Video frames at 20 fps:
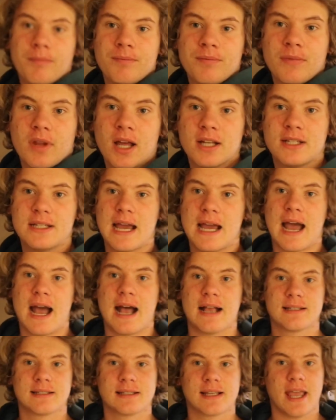a
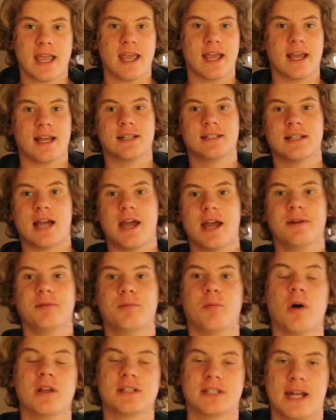task, and I
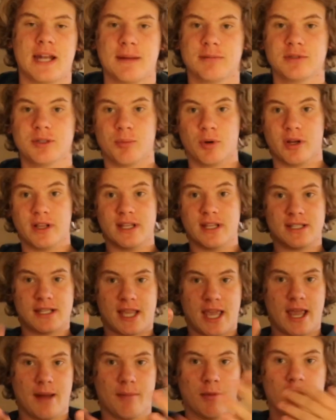wasn't able to bring this
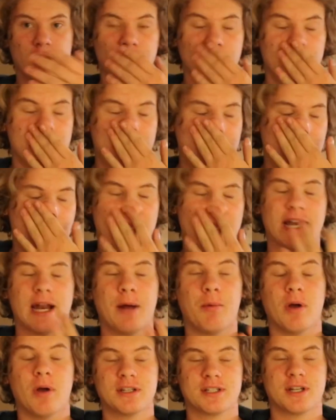camera, and
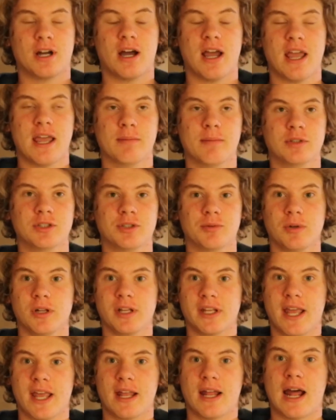I was not able to
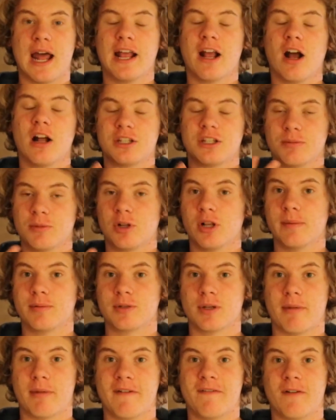really I got some
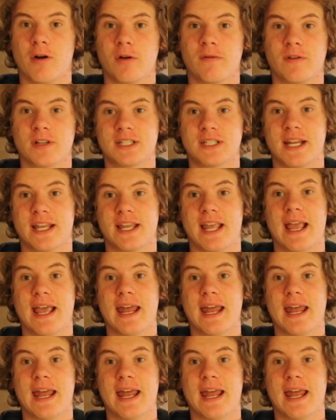clips on my phone of us taking it